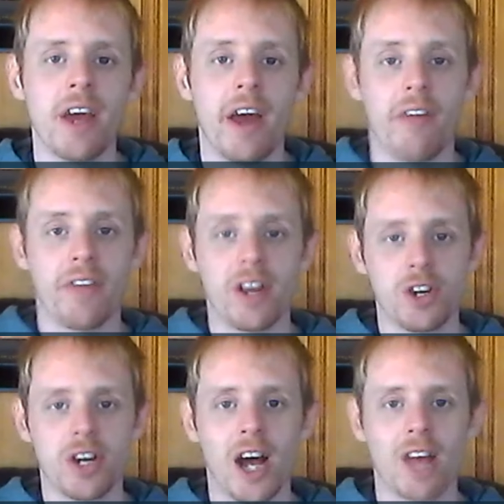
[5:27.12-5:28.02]
And
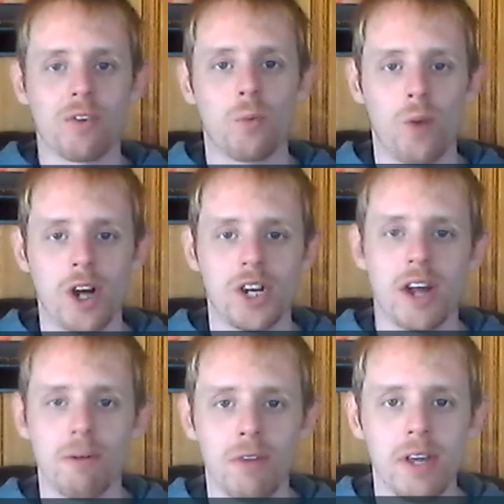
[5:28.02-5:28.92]
thanks you guys for
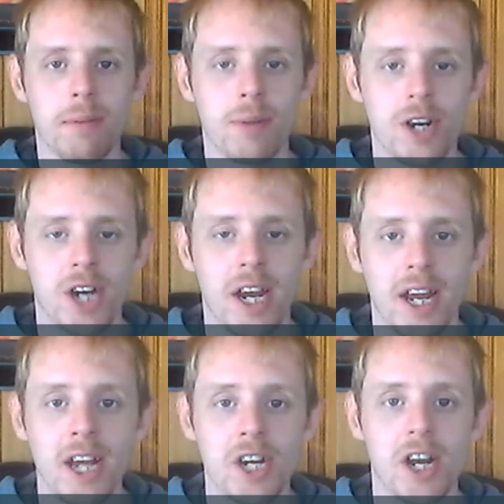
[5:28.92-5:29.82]
watching. I really
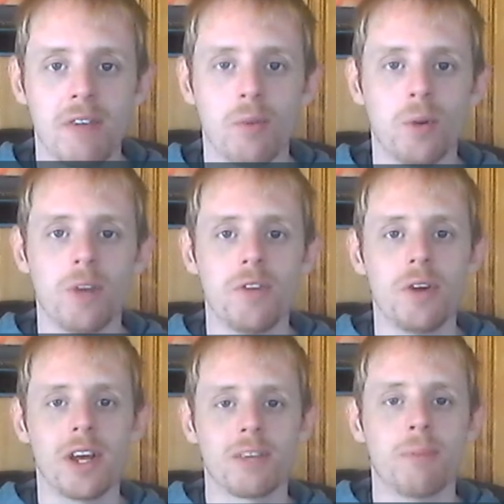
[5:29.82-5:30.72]
appreciate each and every one of
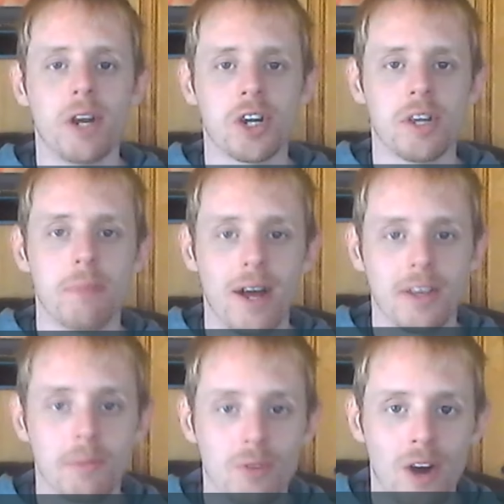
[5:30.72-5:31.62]
you, especially my
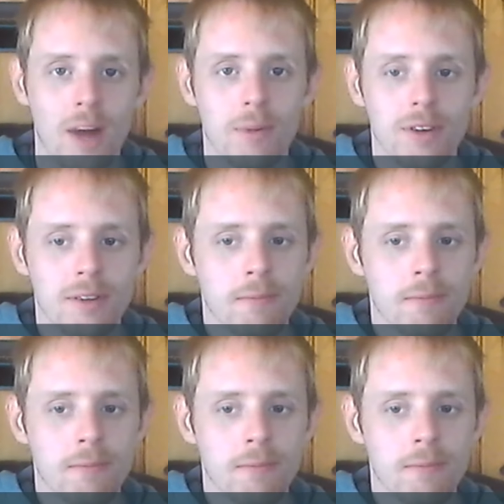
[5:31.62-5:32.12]
subscribers.